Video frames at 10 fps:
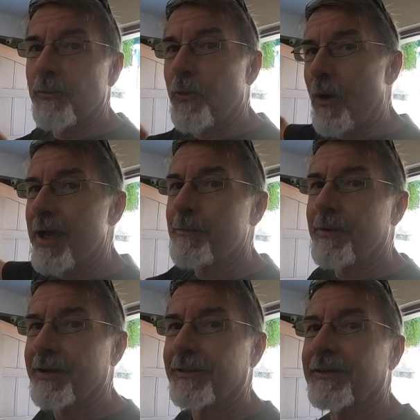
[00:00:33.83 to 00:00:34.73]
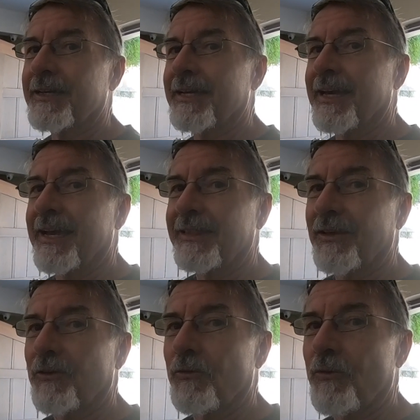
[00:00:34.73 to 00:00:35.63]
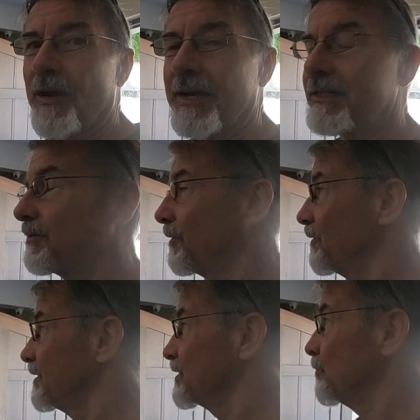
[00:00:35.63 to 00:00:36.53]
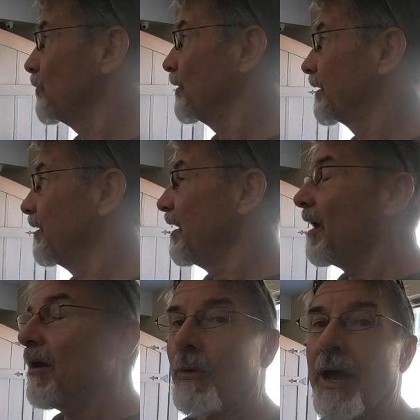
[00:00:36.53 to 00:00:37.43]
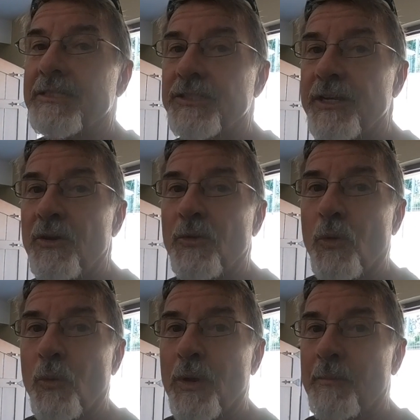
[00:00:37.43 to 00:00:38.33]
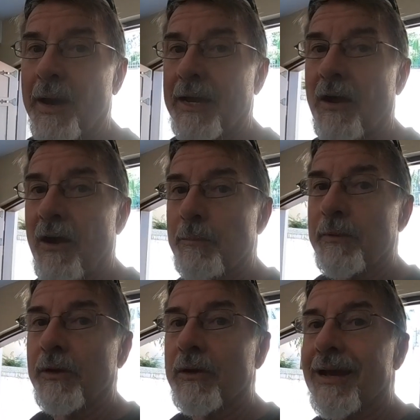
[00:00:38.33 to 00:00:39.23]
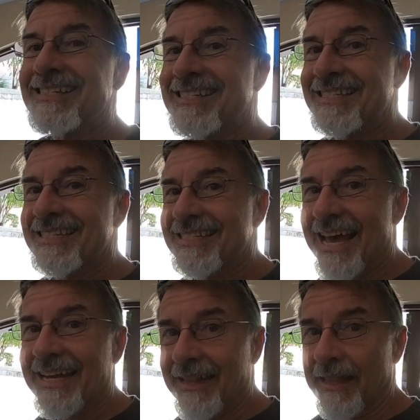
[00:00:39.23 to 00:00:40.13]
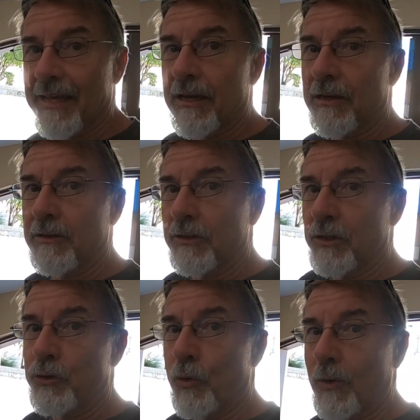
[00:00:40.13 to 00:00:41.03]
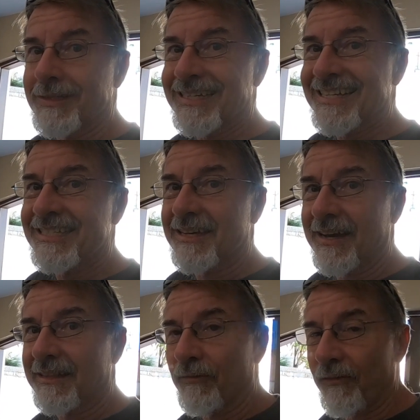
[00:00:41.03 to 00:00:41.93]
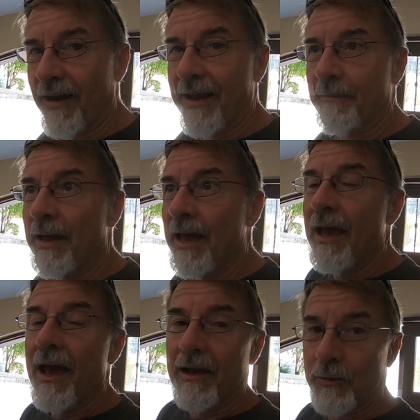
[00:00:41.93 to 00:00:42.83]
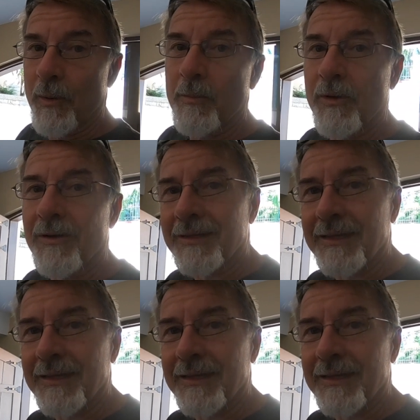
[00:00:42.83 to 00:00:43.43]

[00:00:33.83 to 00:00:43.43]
why am I looking at the garage door this morning? Well, as you know, when my carpenter set the doors inside the frame, you remember